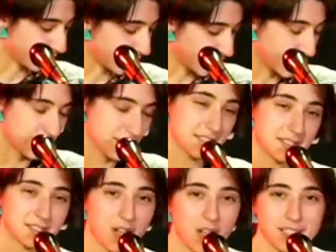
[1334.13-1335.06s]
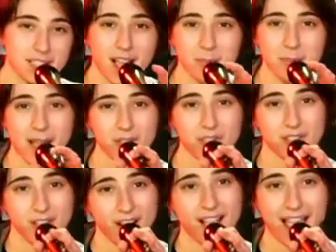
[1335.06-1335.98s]
This is called Young Mouth,
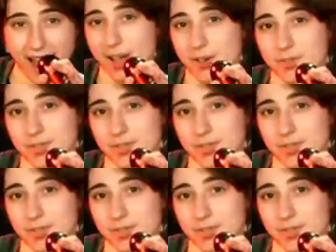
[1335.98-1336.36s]
Young Hound.